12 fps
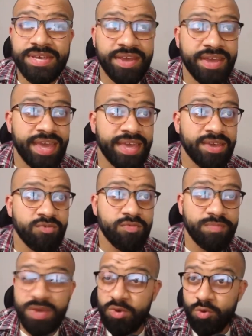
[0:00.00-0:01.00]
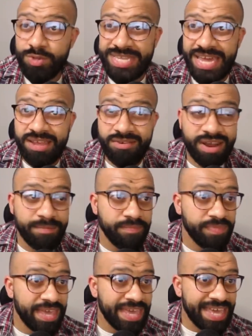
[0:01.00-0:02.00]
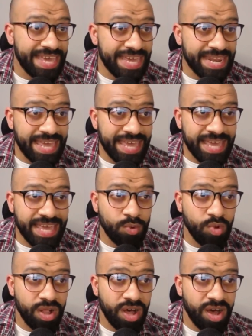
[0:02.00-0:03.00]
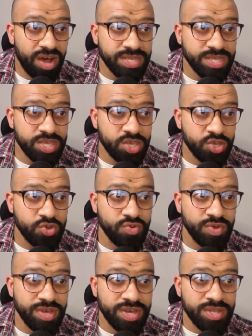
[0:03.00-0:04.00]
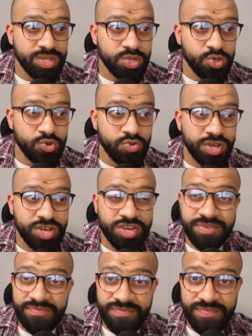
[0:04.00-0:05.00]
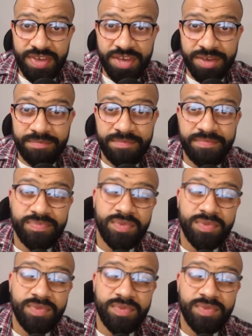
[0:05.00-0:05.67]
Okay, it will be called Telegram. In here, it will ask you to confirm